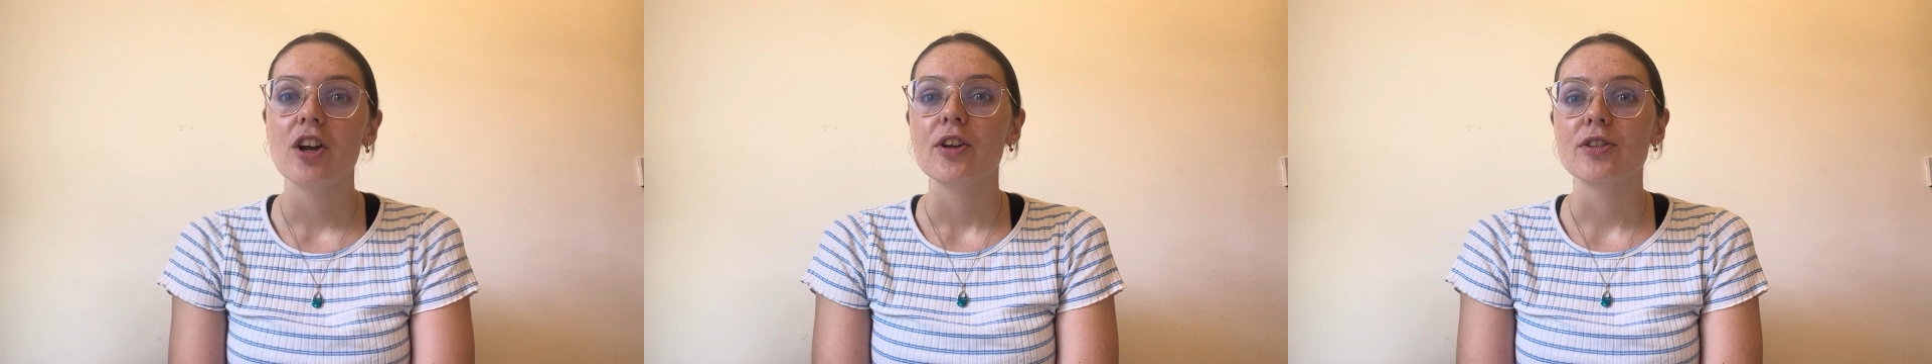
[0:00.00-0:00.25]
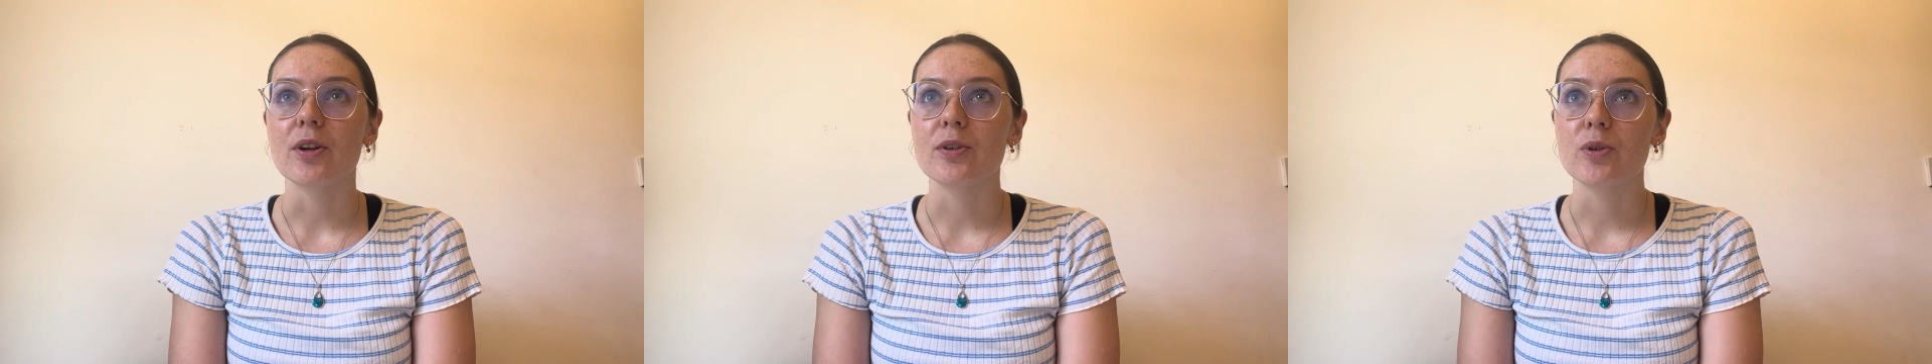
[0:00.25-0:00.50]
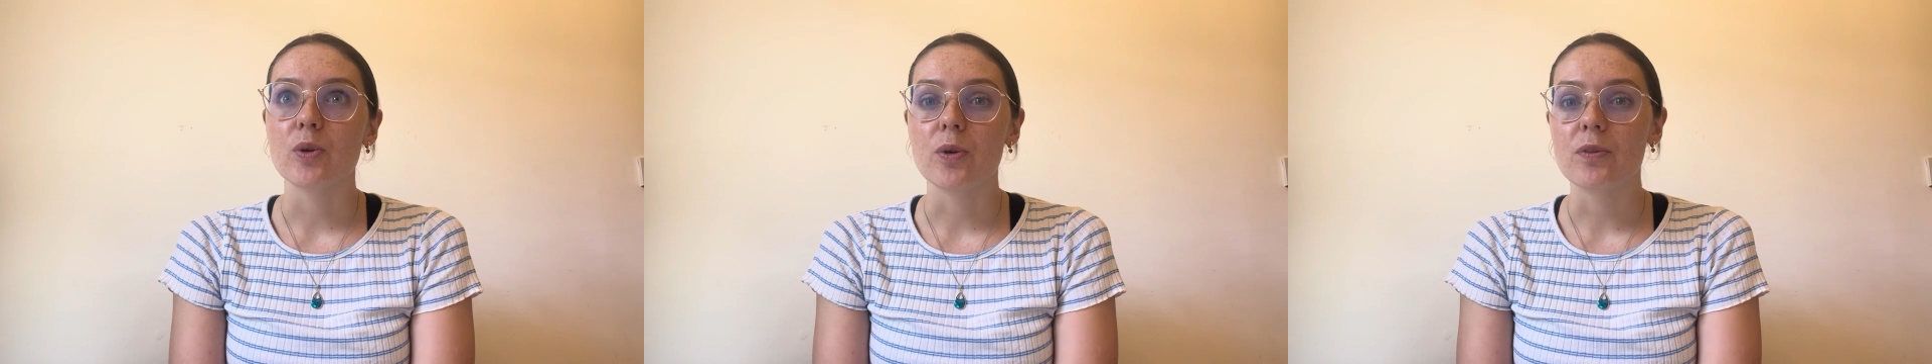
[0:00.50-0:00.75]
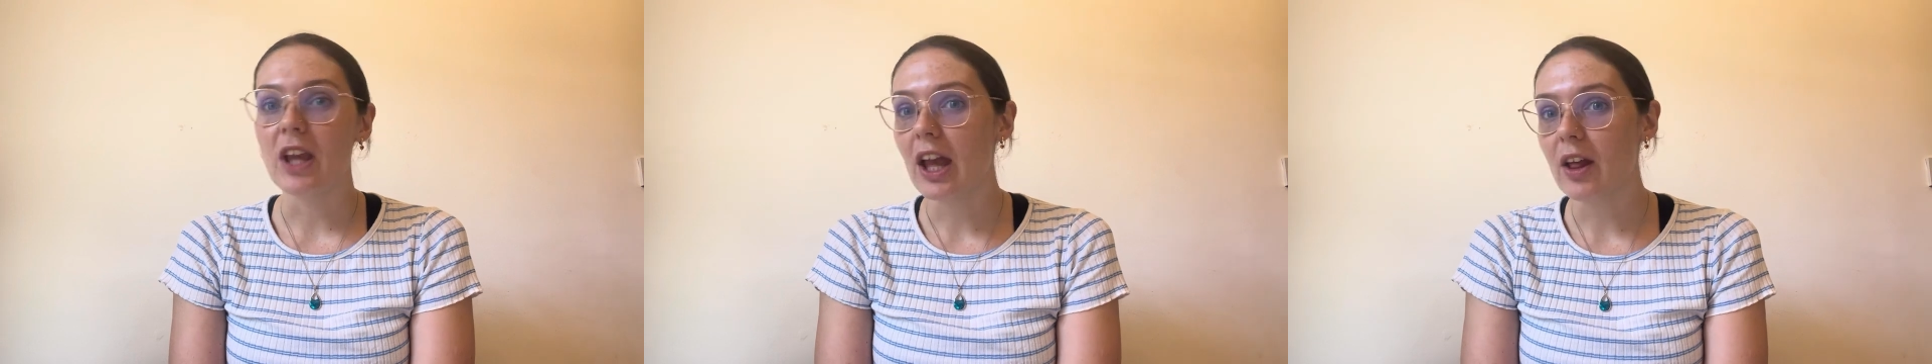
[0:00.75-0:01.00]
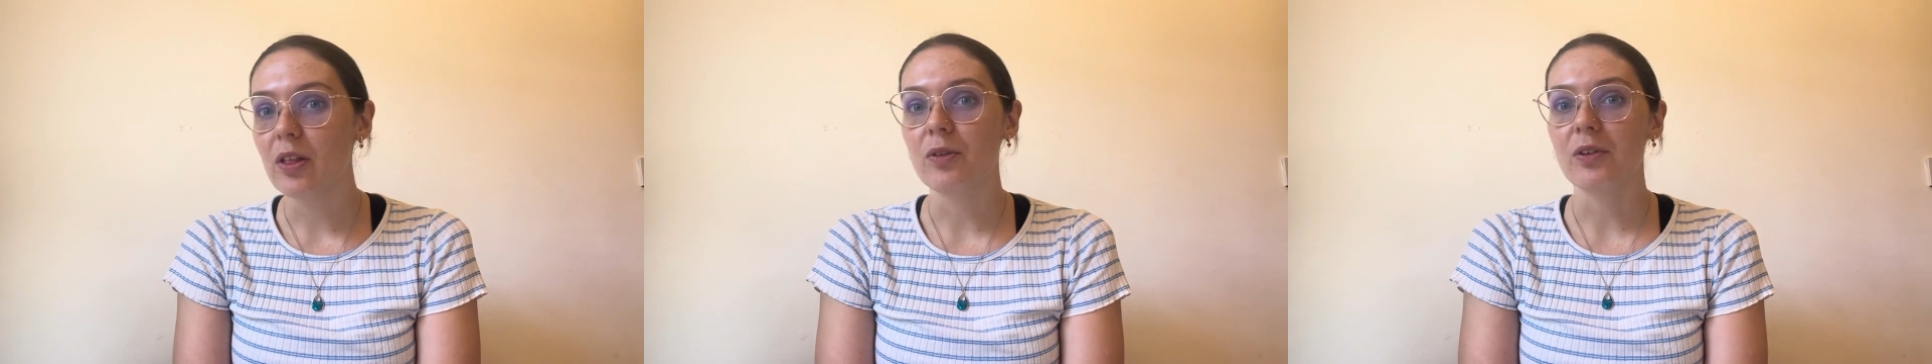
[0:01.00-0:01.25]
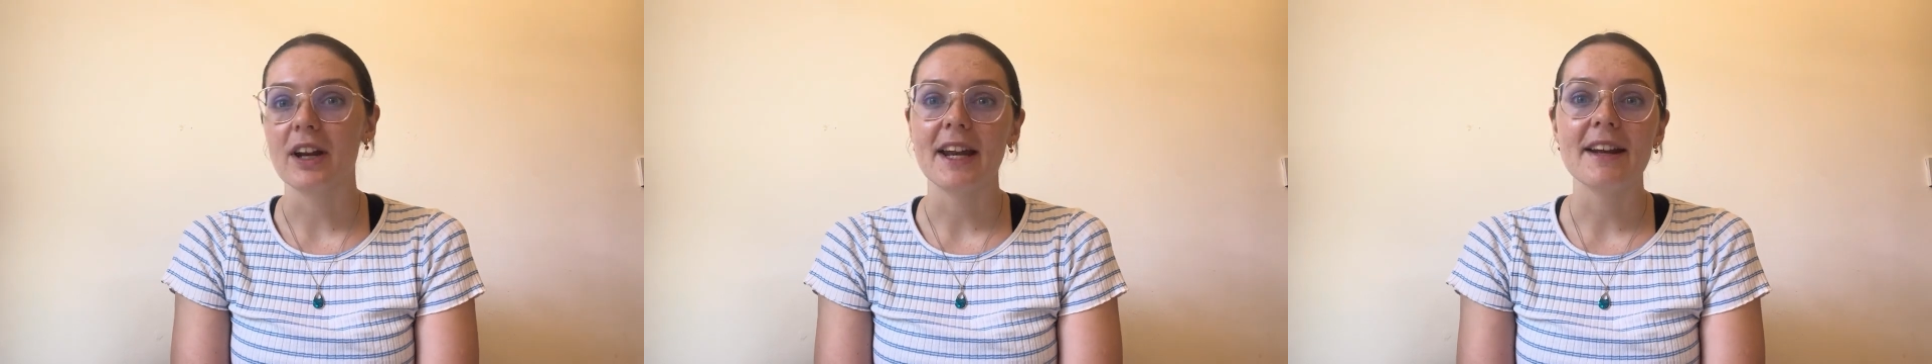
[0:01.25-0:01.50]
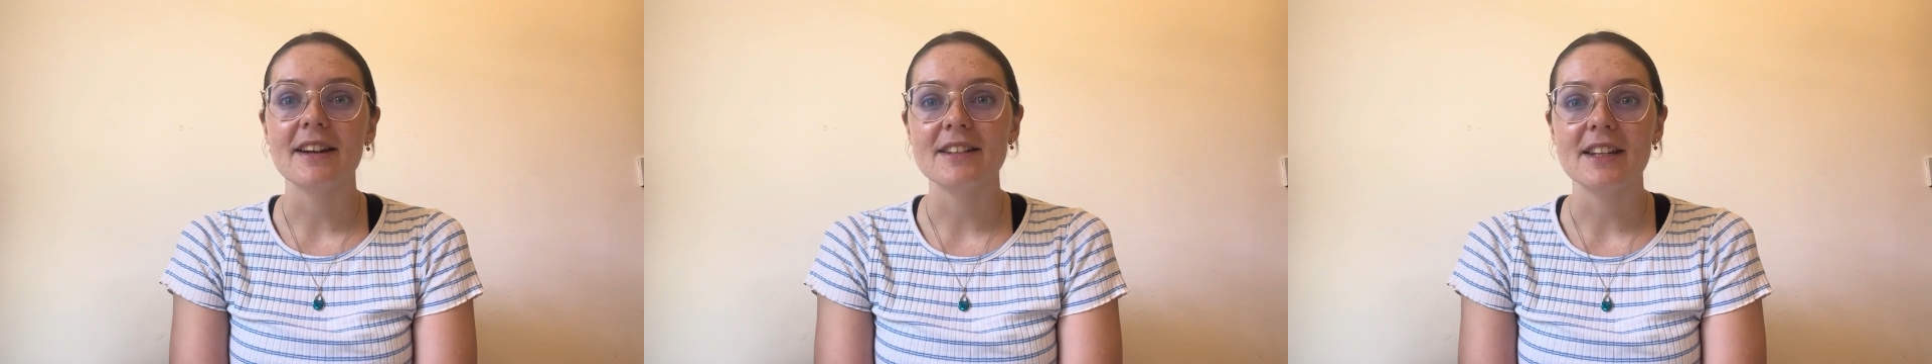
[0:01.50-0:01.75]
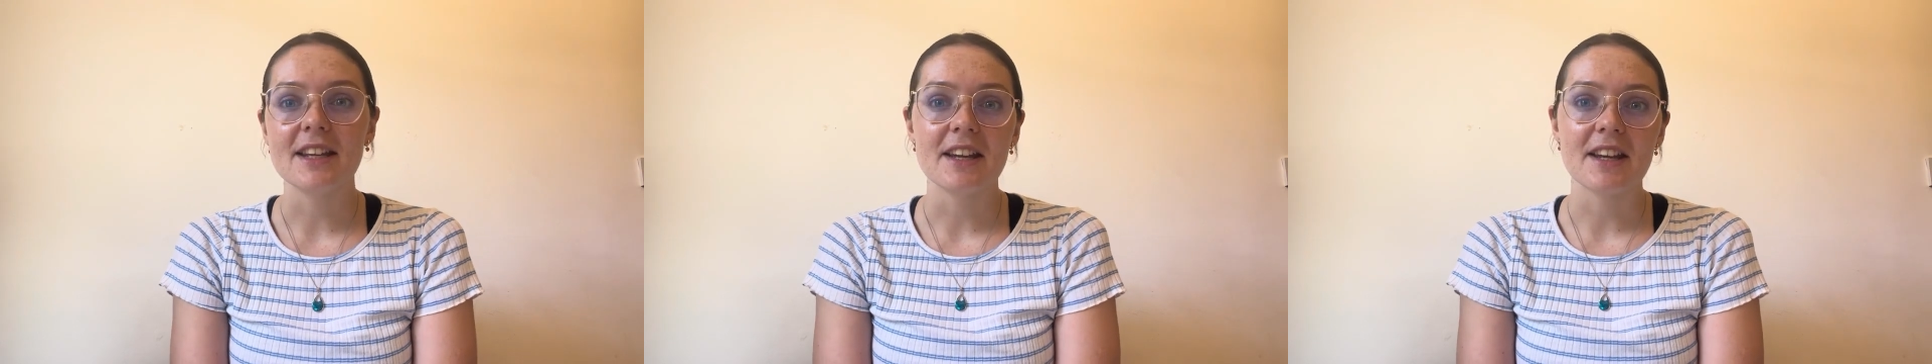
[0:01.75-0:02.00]
so sort of year 3
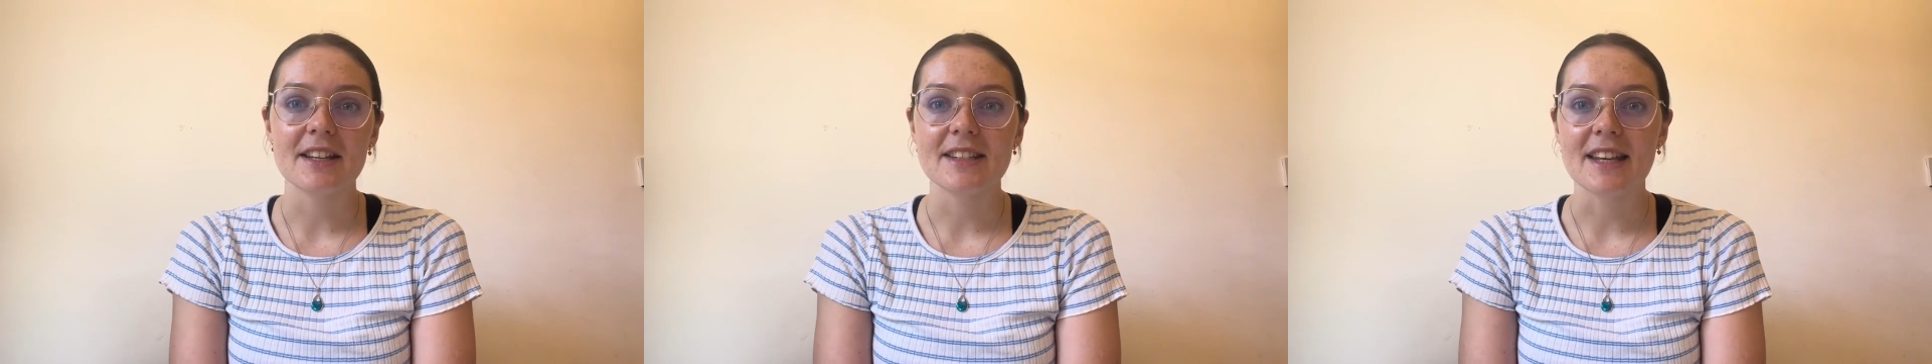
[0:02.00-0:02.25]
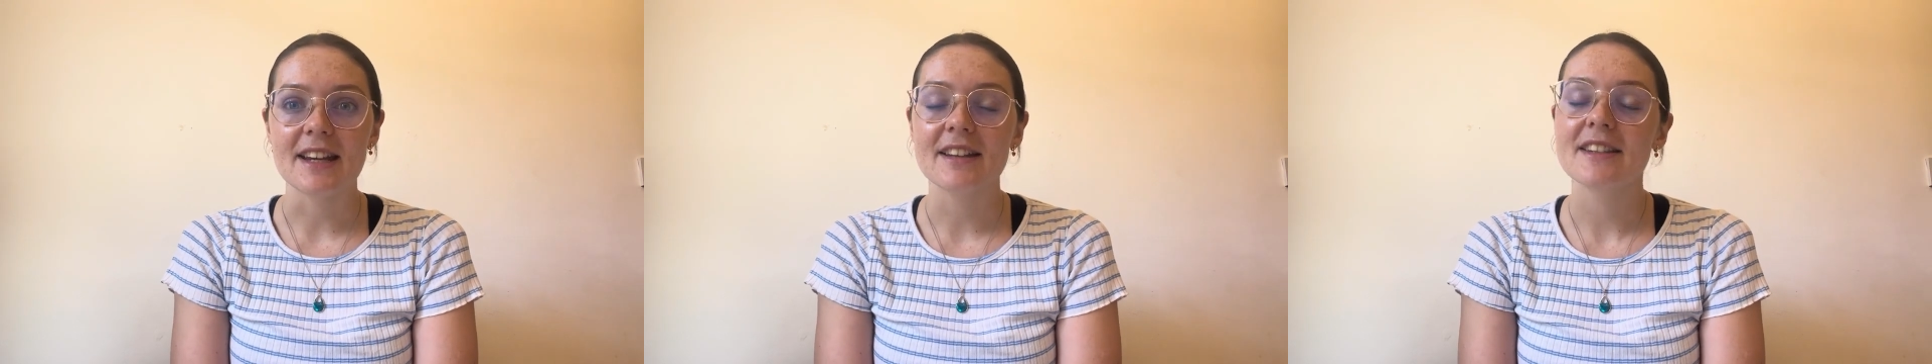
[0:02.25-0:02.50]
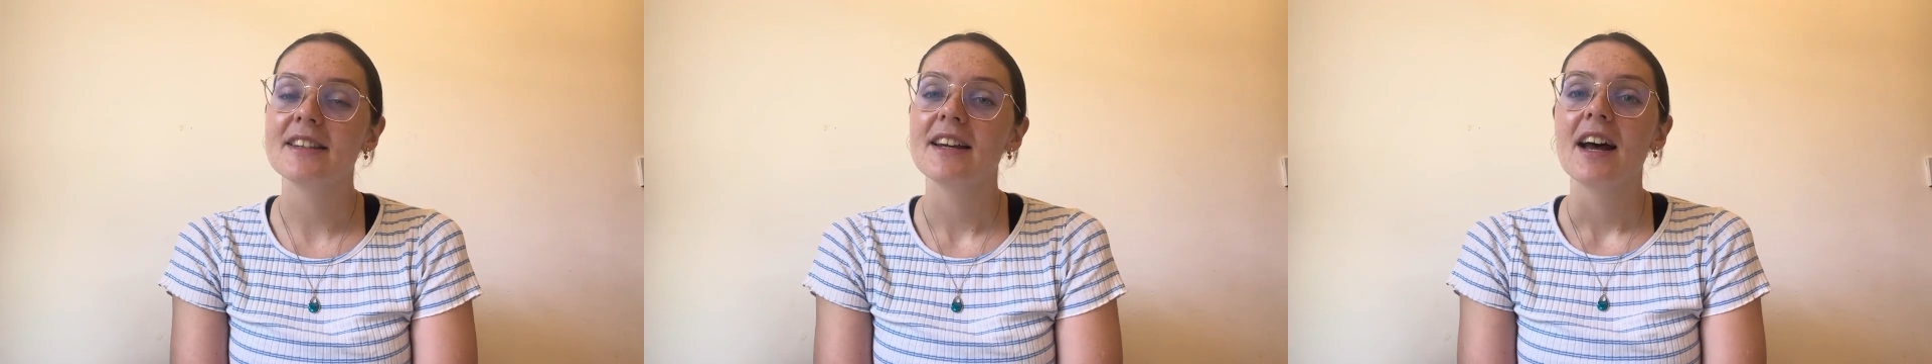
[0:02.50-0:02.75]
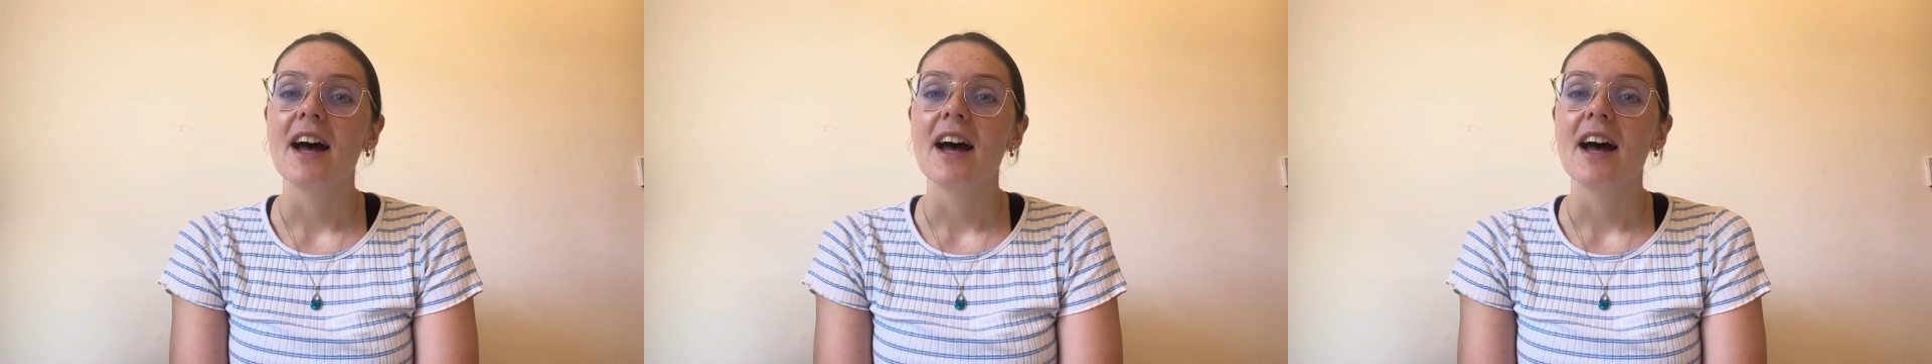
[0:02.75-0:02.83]
to year 6.